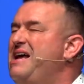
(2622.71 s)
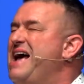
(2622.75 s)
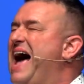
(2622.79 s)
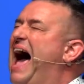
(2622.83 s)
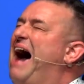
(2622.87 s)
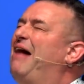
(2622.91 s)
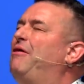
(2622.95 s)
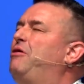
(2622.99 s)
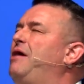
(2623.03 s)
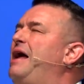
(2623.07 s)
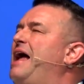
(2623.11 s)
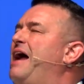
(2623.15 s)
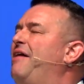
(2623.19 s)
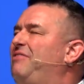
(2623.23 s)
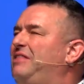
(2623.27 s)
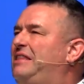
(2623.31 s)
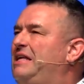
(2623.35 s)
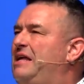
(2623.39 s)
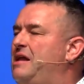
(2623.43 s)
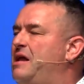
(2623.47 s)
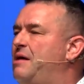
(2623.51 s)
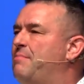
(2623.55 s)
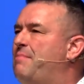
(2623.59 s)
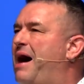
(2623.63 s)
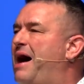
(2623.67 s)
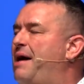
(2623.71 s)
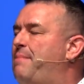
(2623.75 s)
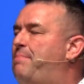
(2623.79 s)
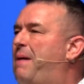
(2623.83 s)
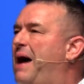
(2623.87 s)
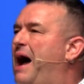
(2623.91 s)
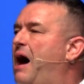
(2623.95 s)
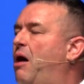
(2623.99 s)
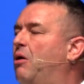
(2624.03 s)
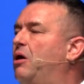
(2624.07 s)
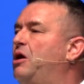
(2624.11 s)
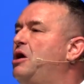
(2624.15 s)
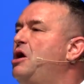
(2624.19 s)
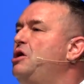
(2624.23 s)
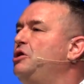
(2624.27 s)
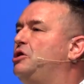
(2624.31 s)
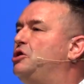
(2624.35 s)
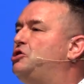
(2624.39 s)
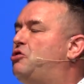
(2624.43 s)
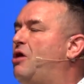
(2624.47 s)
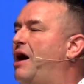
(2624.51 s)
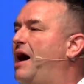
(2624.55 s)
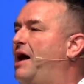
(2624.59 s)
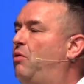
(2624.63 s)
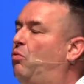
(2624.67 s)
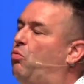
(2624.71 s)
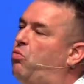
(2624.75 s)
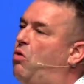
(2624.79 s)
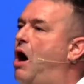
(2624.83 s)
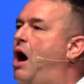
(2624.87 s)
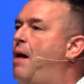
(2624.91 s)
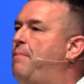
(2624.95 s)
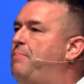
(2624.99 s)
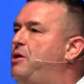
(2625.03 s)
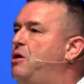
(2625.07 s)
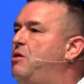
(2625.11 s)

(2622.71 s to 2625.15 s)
I would do everything in my power to try and rob